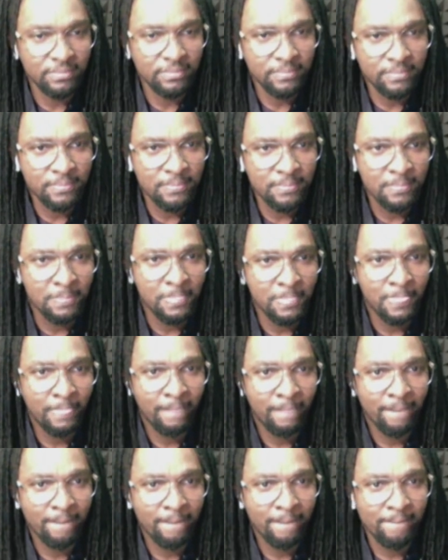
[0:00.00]

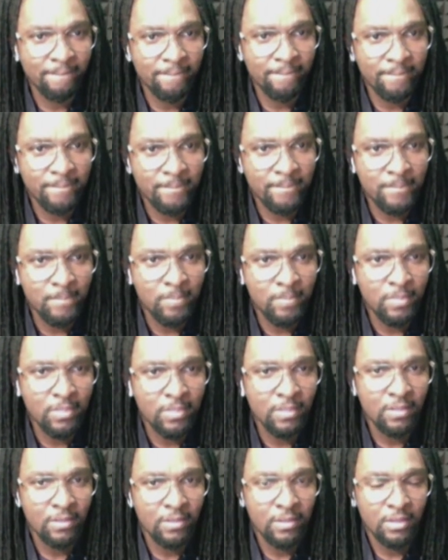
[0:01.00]

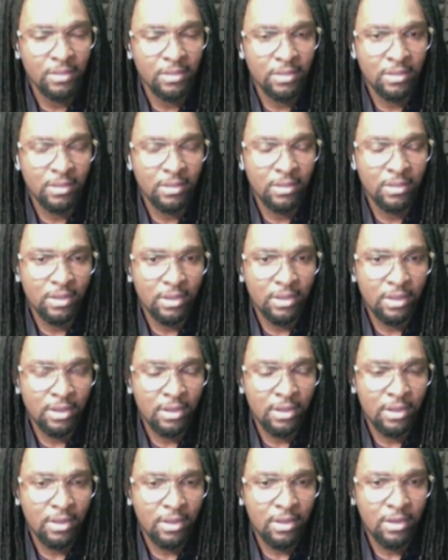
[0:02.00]

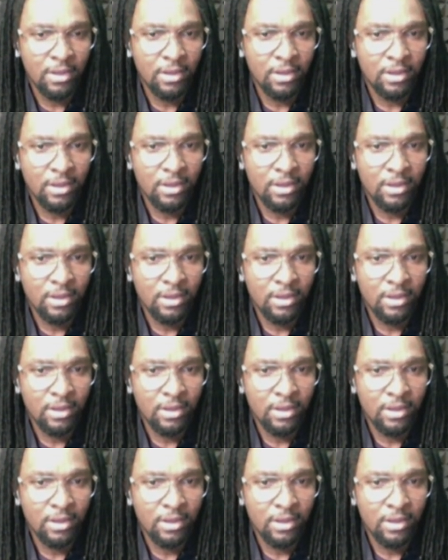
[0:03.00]
(silent)